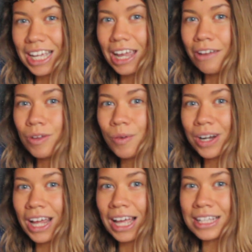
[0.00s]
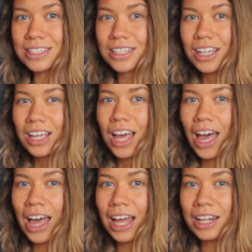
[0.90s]
that everyone has.
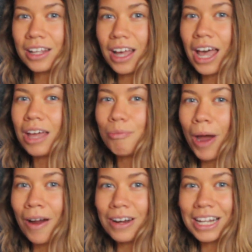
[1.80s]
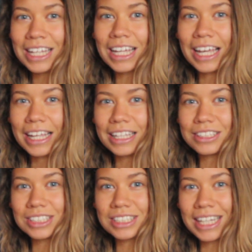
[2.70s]
Apparently
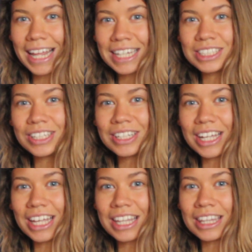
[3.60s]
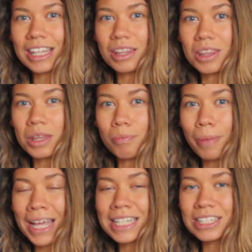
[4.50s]
it's latent in the
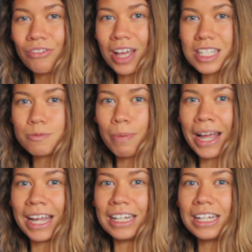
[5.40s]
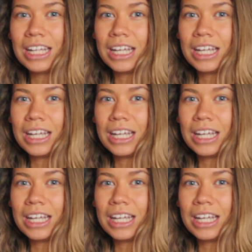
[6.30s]
base of our spine,